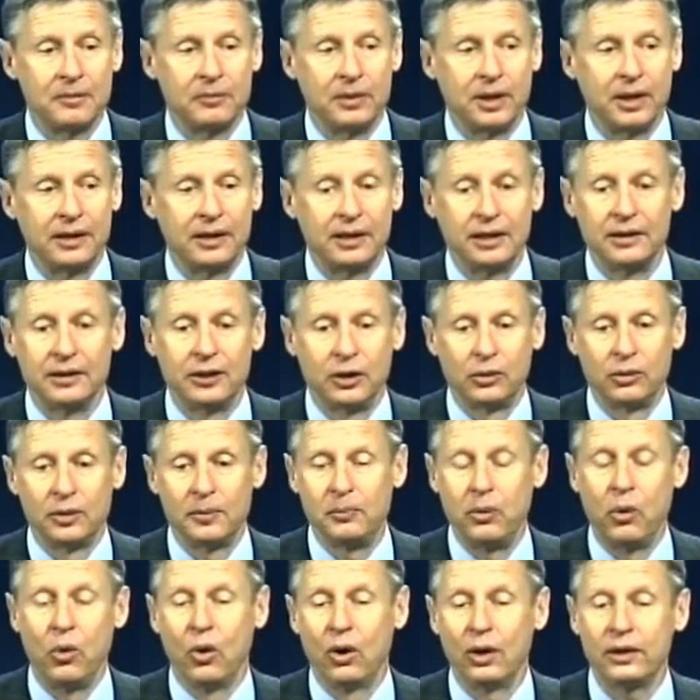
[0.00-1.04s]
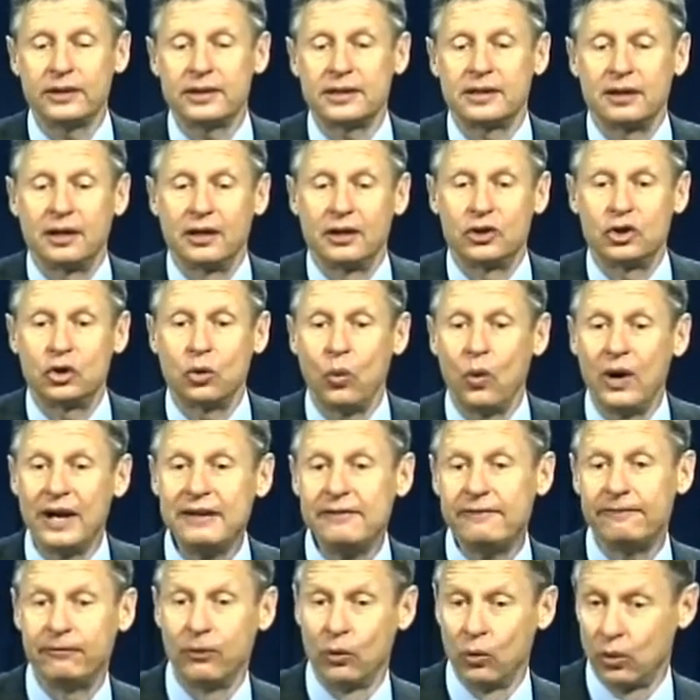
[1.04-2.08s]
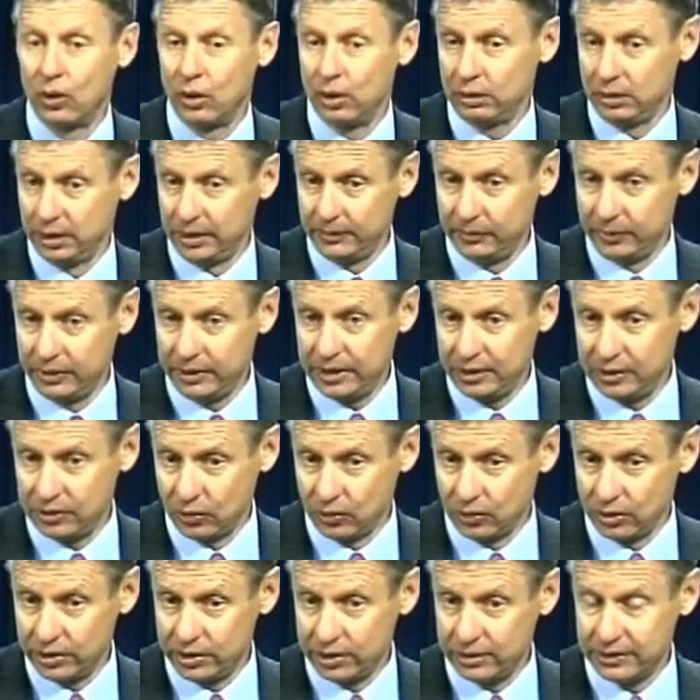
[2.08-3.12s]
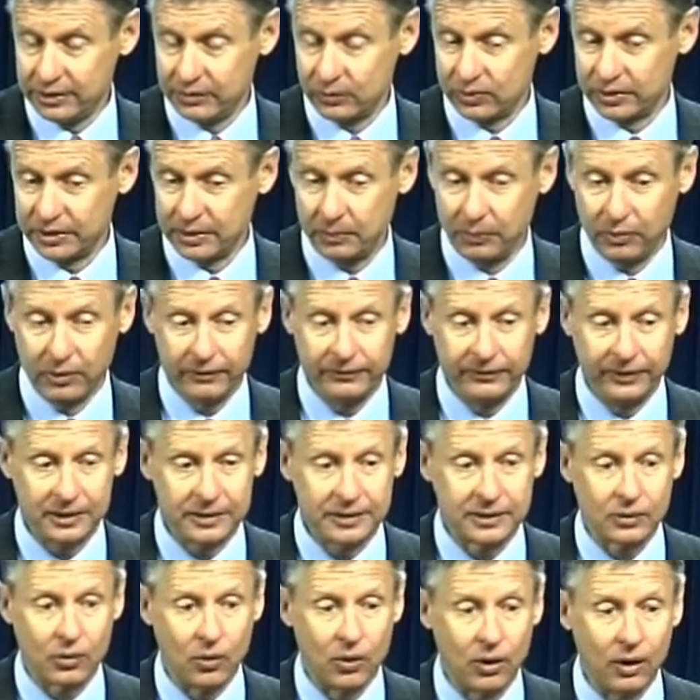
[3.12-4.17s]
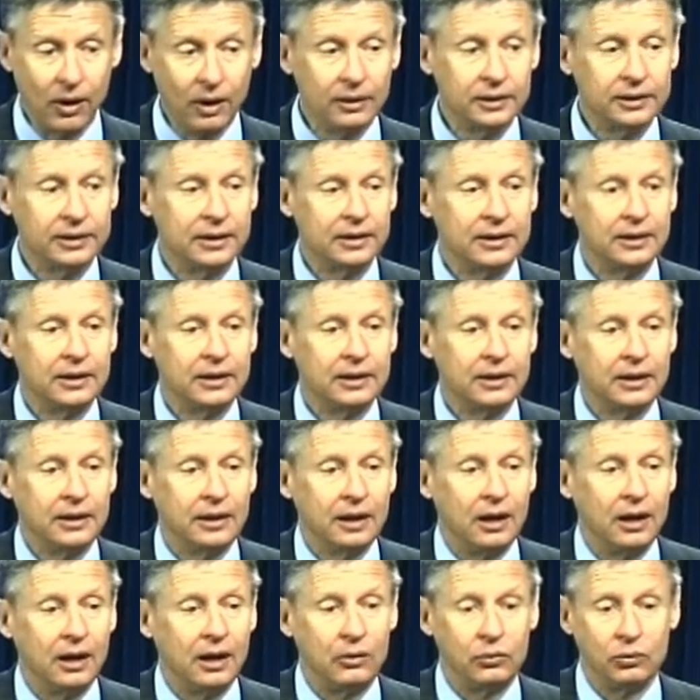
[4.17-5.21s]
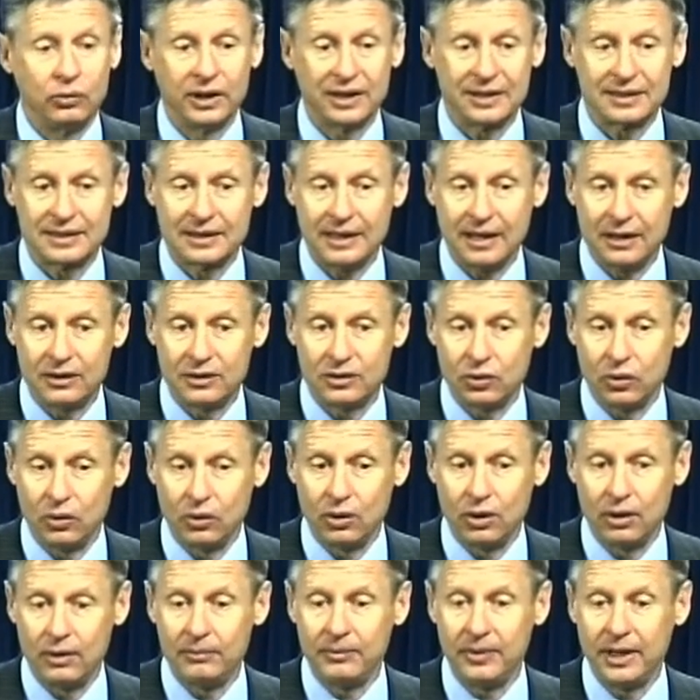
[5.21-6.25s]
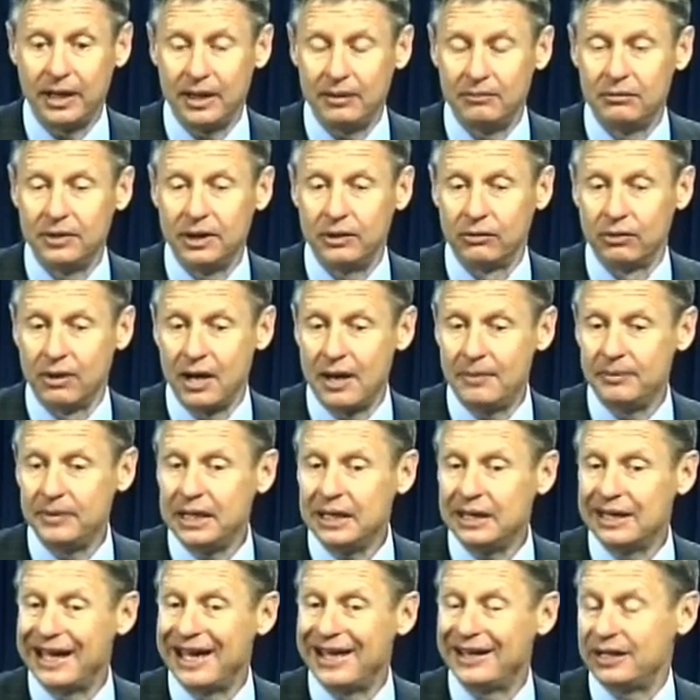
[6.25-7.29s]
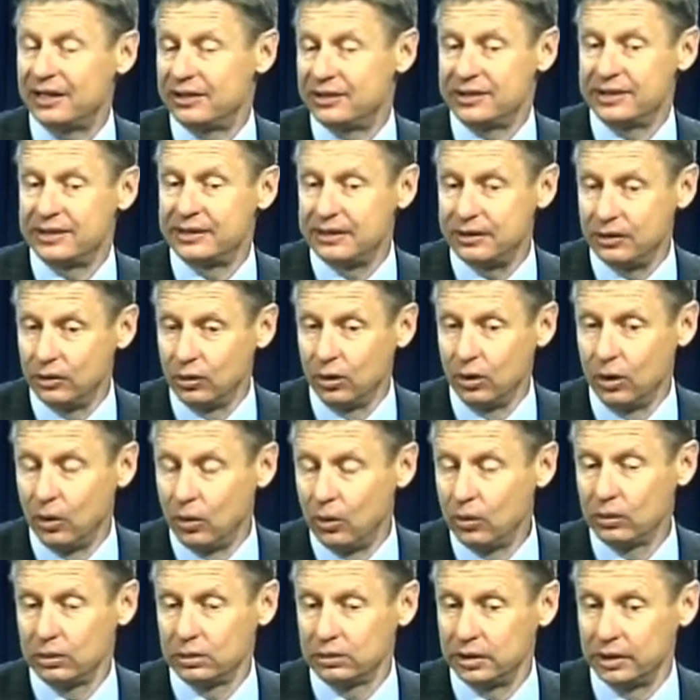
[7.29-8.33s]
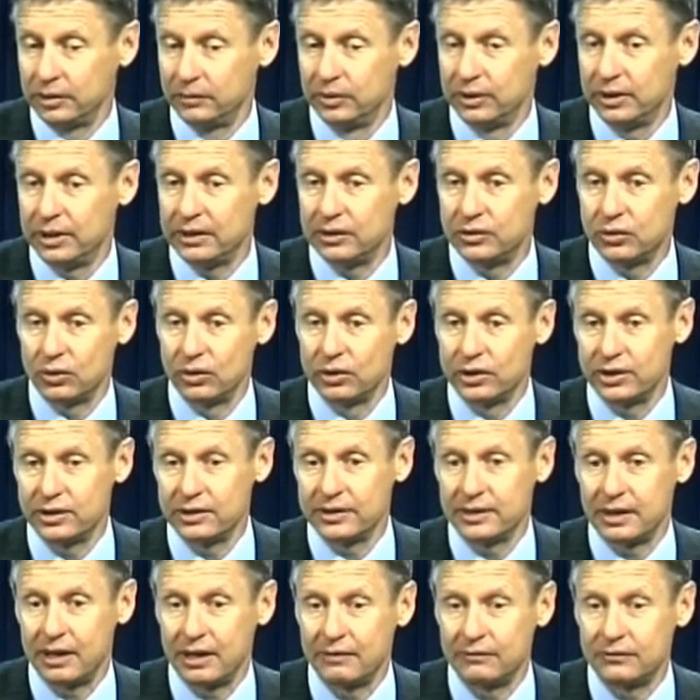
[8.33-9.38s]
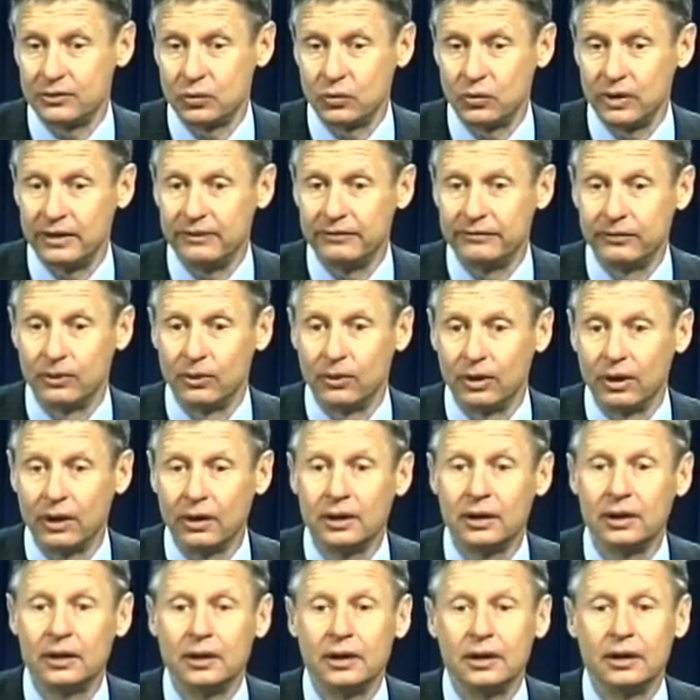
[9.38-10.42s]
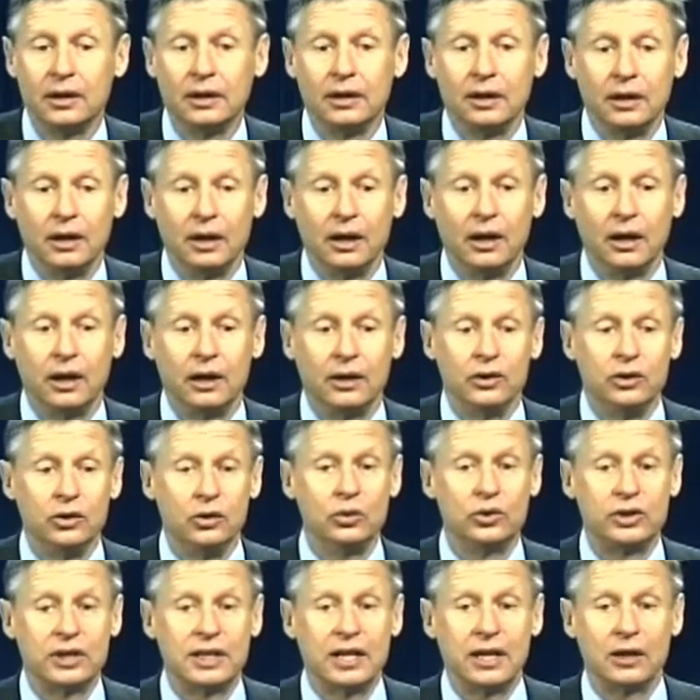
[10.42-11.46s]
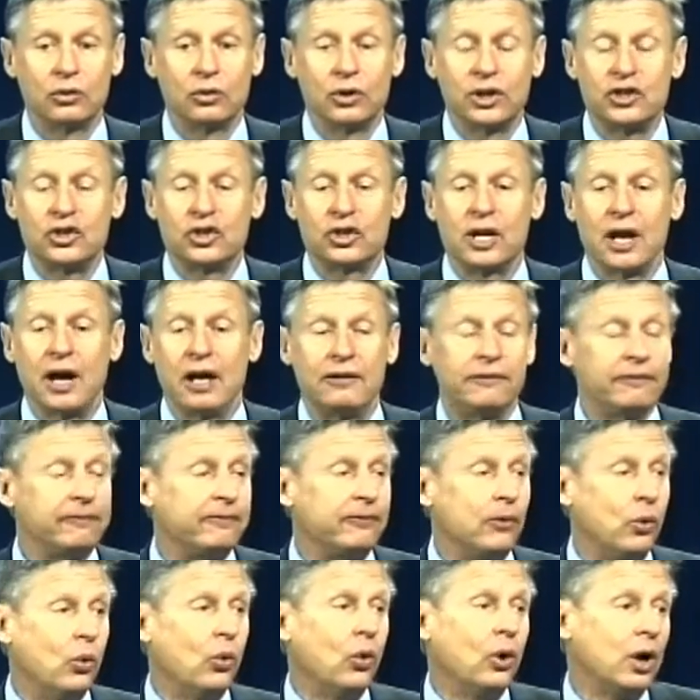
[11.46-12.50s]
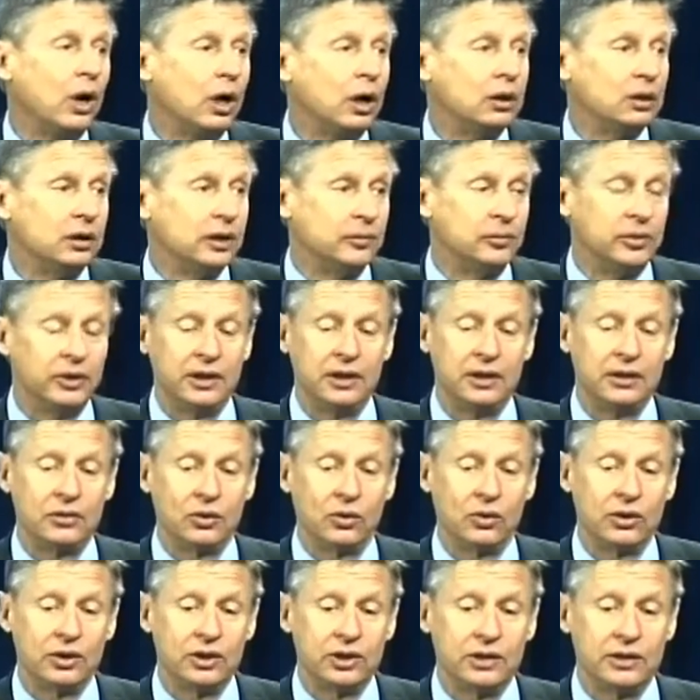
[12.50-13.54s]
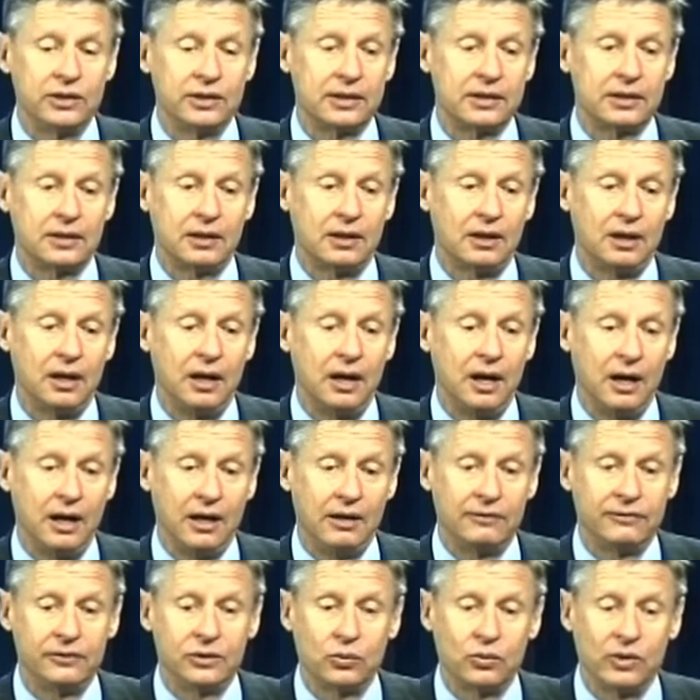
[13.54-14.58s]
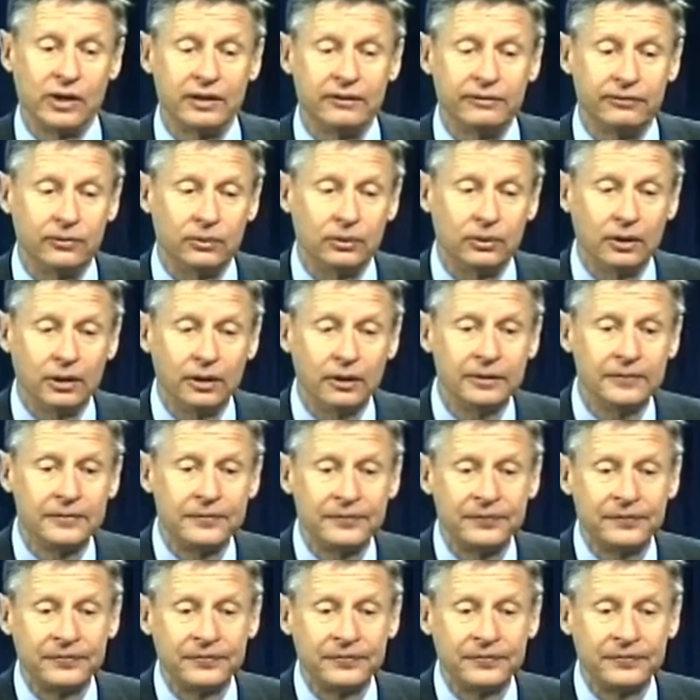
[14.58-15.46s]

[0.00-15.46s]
But in their report, 24 liberty torches was a perfect score. Rick Santorum and Mitt Romney got 0 liberty torches out of 24. Newt Gingrich got 4 liberty torches out of 24.